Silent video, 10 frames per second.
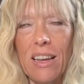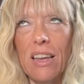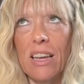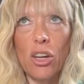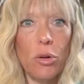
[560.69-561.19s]

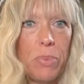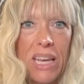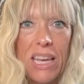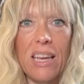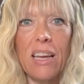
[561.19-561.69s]
it could
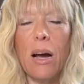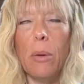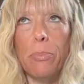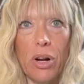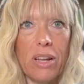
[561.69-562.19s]
be a
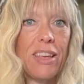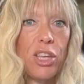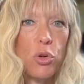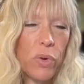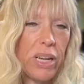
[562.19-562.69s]
book that
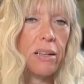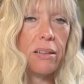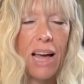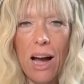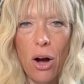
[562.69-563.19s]
you read
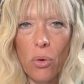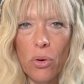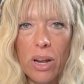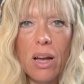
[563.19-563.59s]
aloud